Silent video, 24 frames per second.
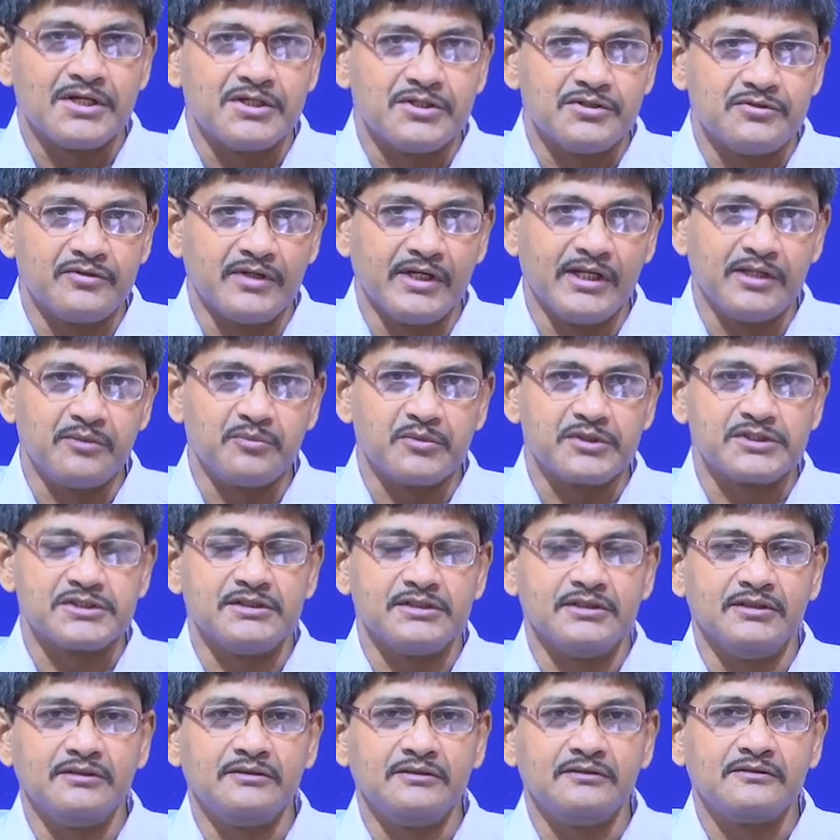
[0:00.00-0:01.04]
drilling
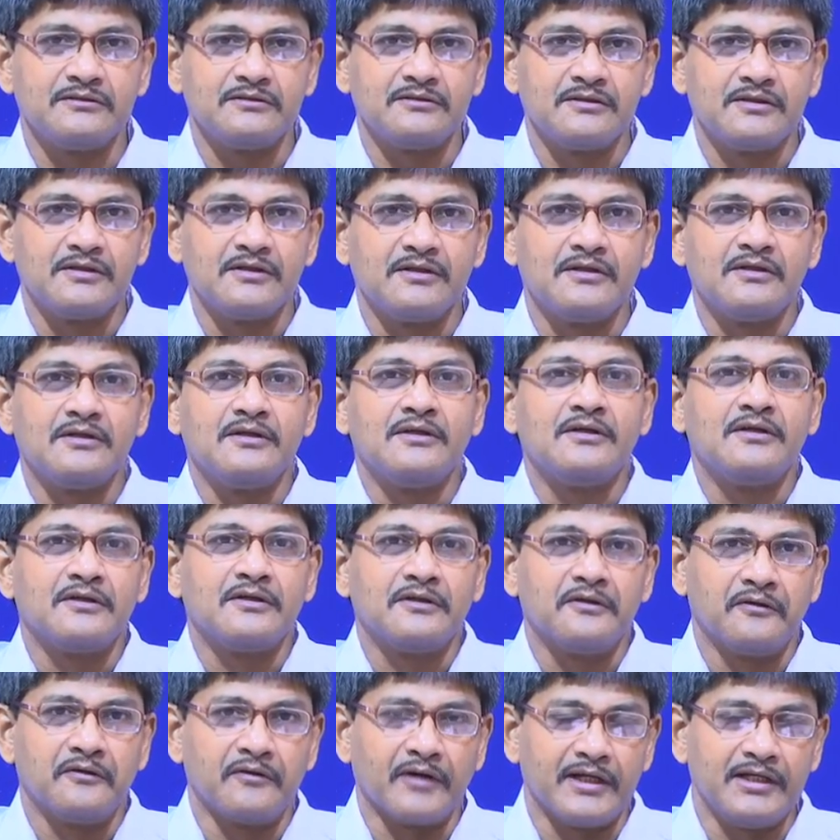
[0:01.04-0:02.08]
machine,
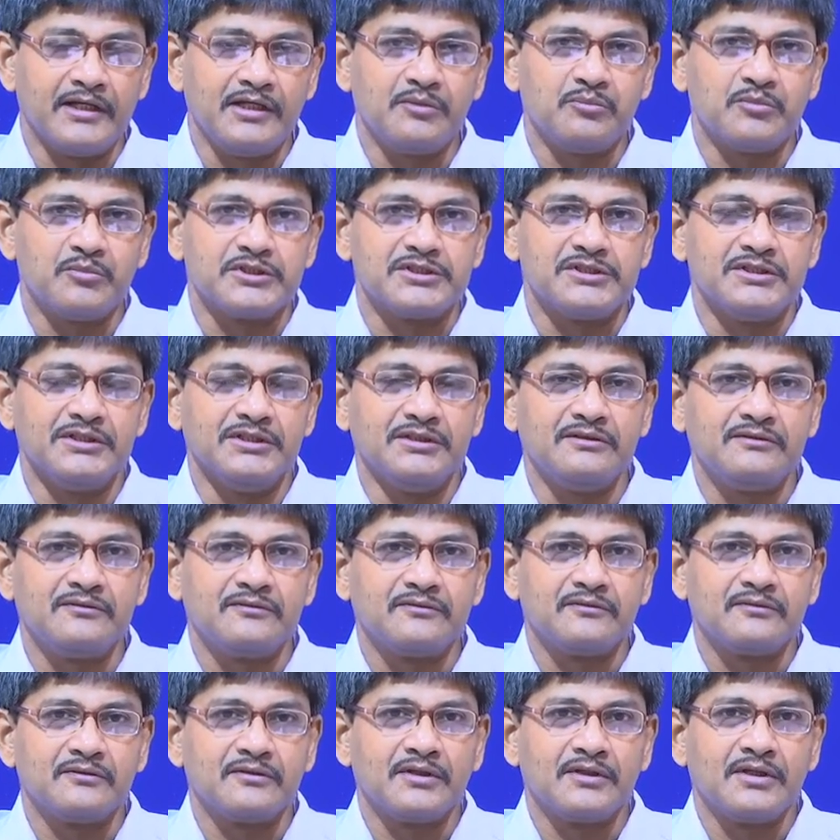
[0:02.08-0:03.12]
grinding machine,
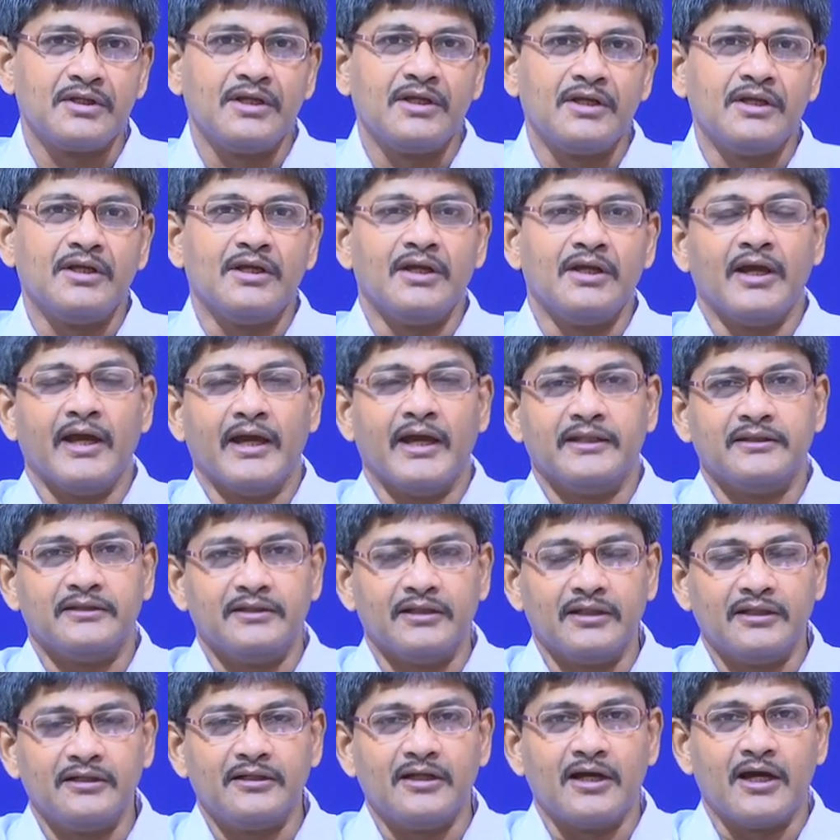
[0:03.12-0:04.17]
and
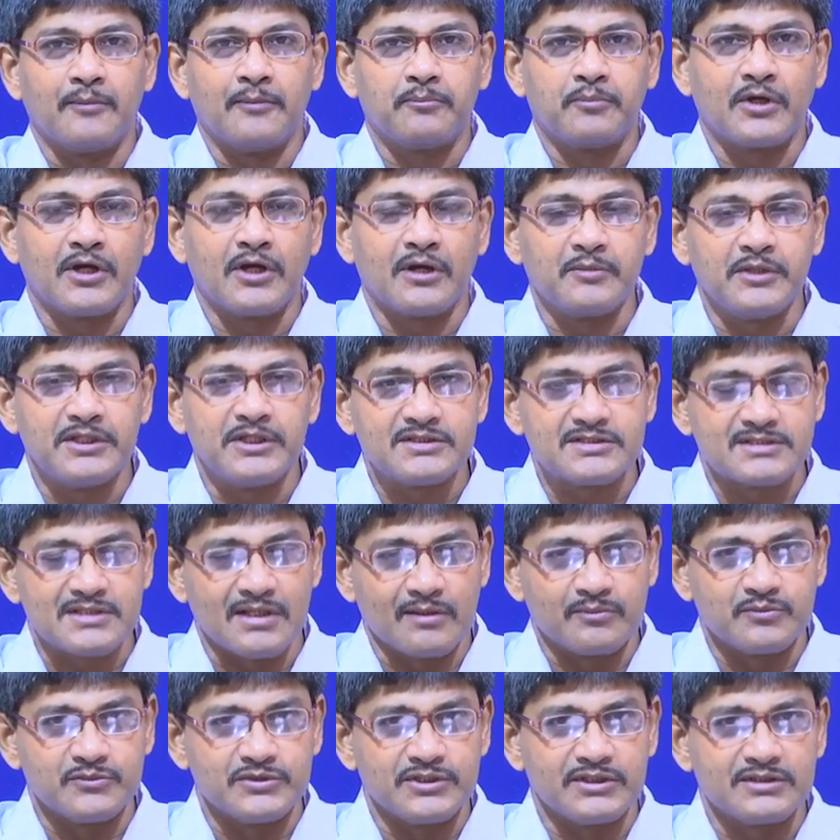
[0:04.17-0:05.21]
then upcoming
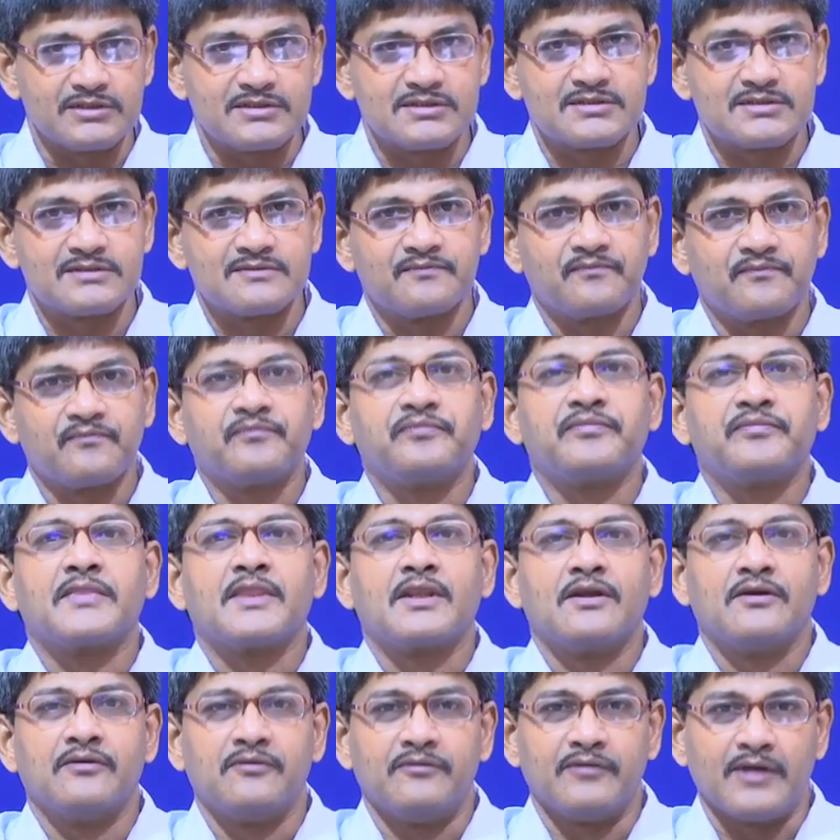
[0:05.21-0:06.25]
subjects
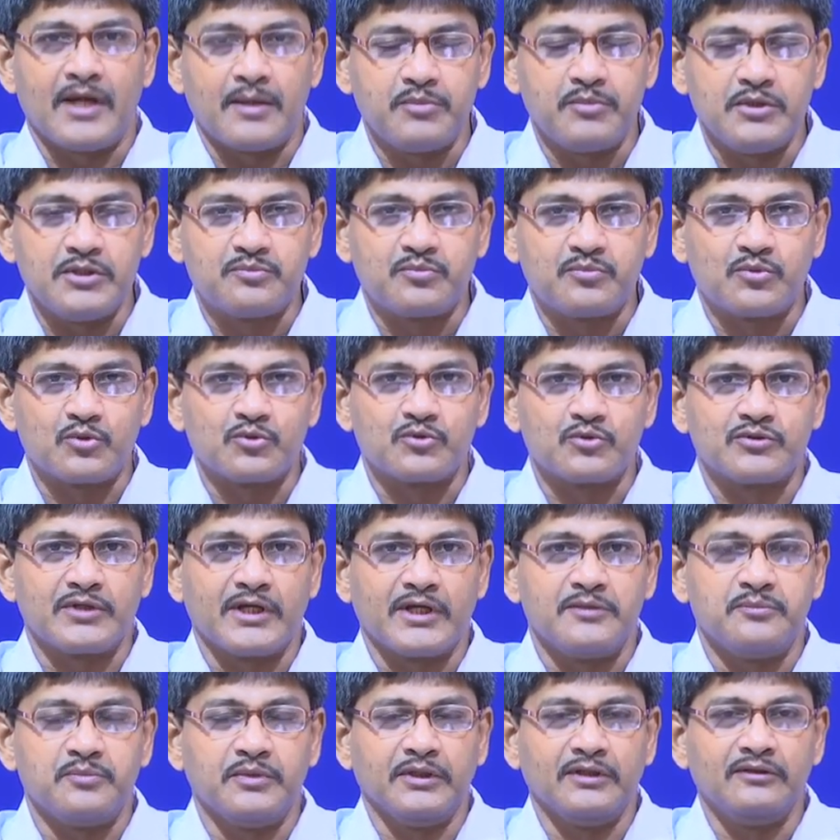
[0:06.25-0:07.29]
rapid
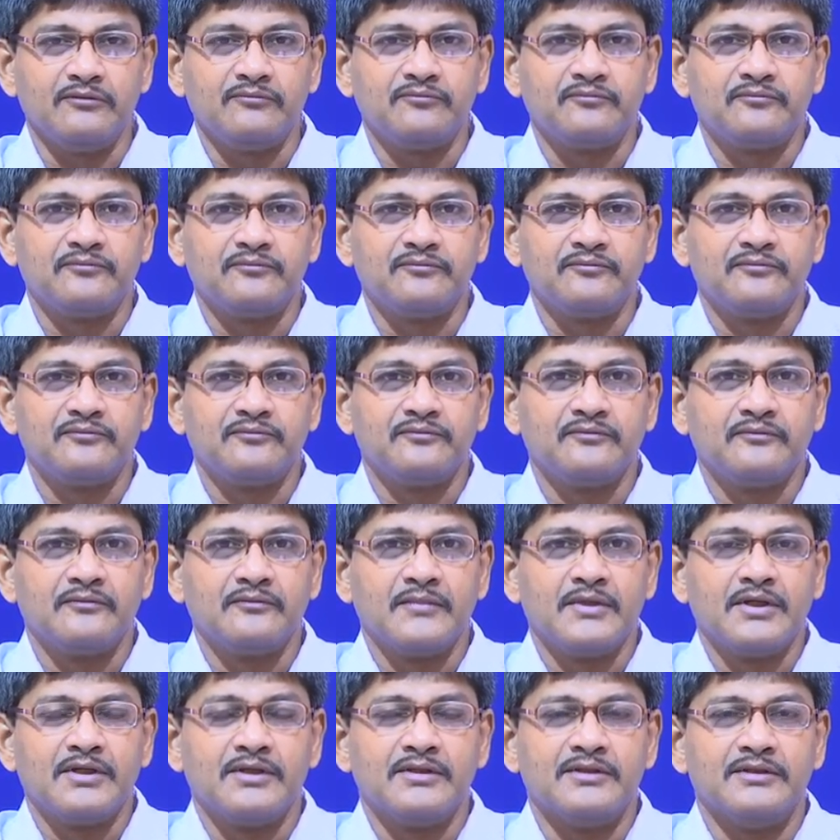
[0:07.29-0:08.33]
prototyping,
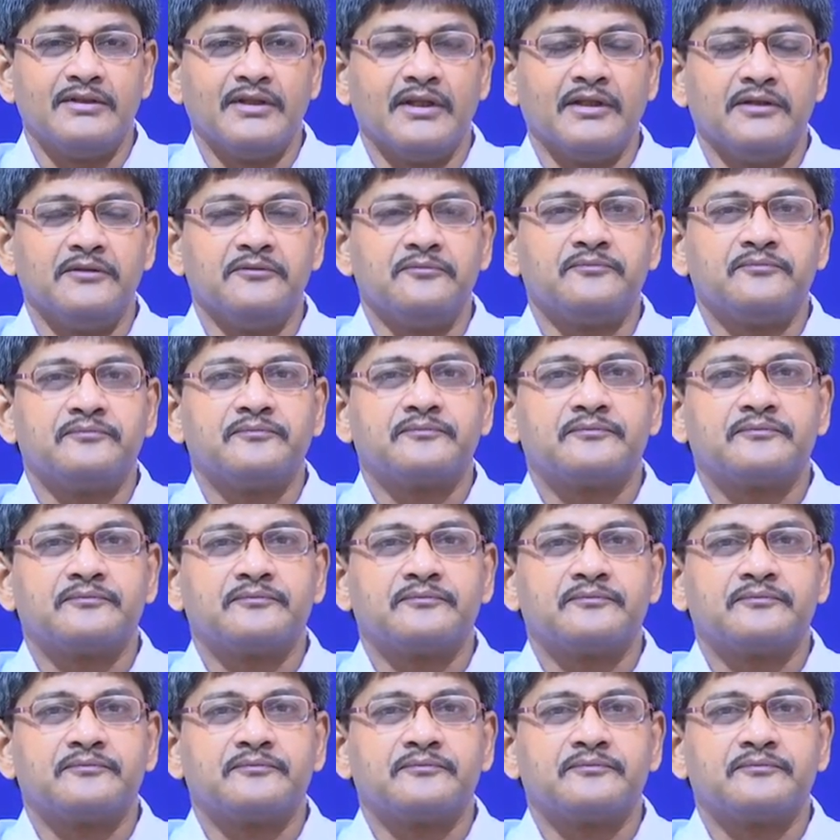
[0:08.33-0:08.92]
then